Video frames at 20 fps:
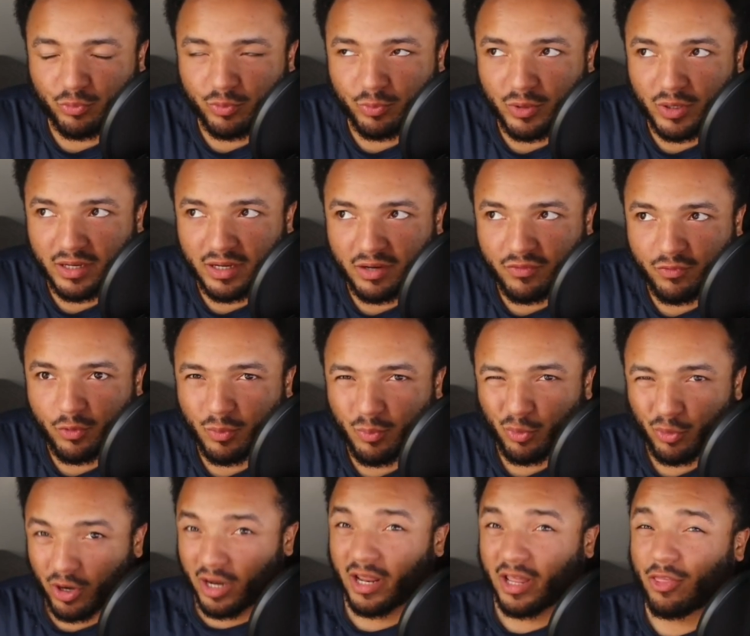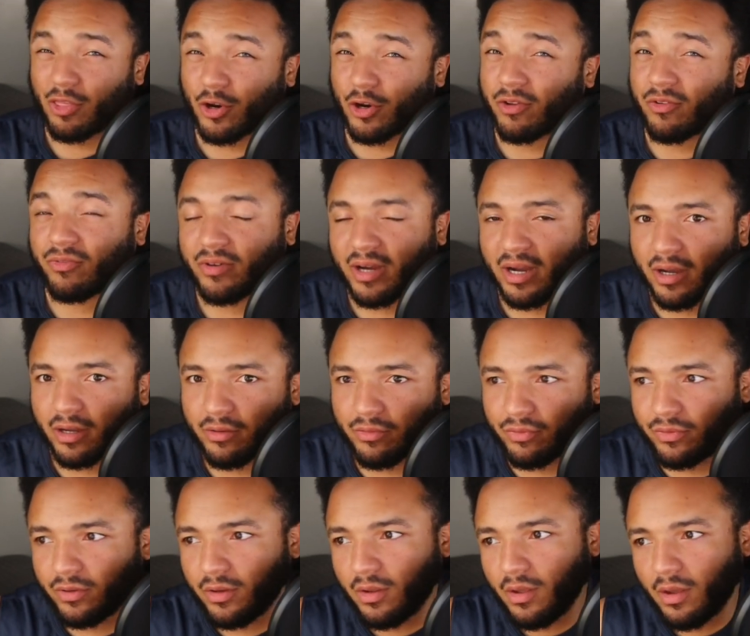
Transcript: probably not 40, probably 35